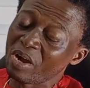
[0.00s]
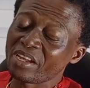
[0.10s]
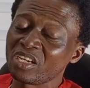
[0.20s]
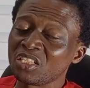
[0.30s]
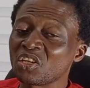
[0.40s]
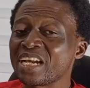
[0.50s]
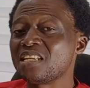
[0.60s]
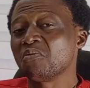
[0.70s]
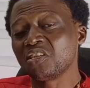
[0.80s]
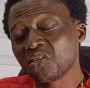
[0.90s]
Where are you going to
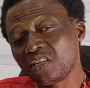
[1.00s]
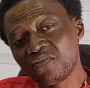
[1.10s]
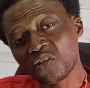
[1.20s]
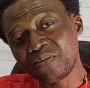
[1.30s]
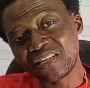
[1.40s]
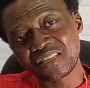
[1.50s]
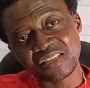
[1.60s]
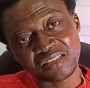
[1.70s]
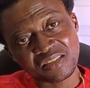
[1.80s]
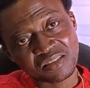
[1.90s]
get the money to develop the
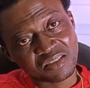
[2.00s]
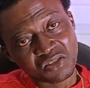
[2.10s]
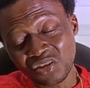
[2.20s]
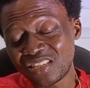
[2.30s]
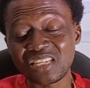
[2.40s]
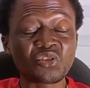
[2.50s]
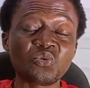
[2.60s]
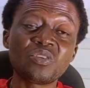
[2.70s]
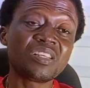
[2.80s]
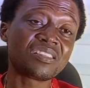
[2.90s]
estate? So it's in
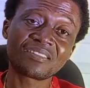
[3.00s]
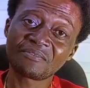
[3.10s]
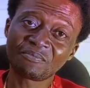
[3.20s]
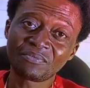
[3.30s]
two ways.